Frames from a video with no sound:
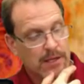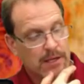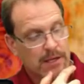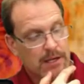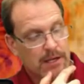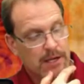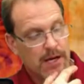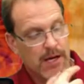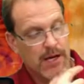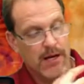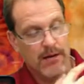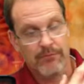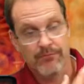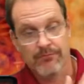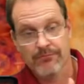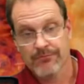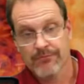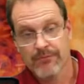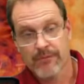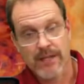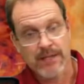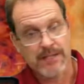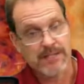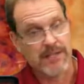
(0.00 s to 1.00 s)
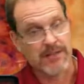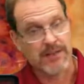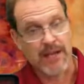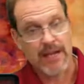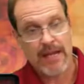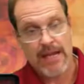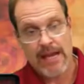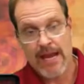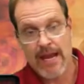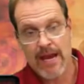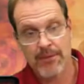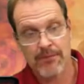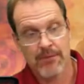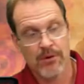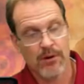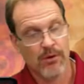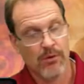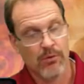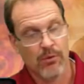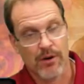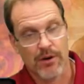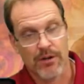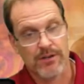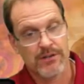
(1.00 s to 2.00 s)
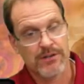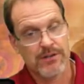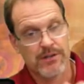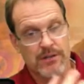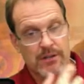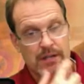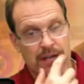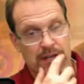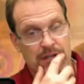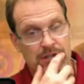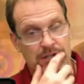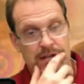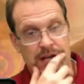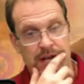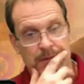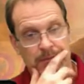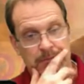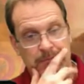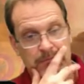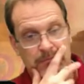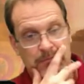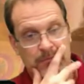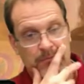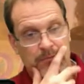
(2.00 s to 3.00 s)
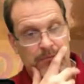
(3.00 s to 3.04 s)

Um, like I said, the camera works like a gem.